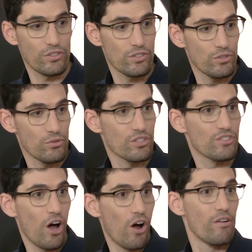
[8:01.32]
institutions
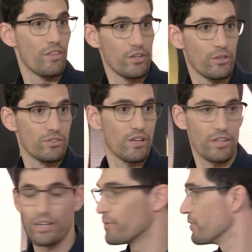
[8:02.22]
are the nodes on the
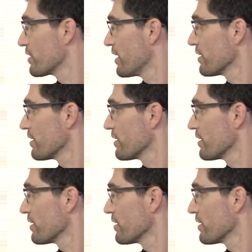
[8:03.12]
network, like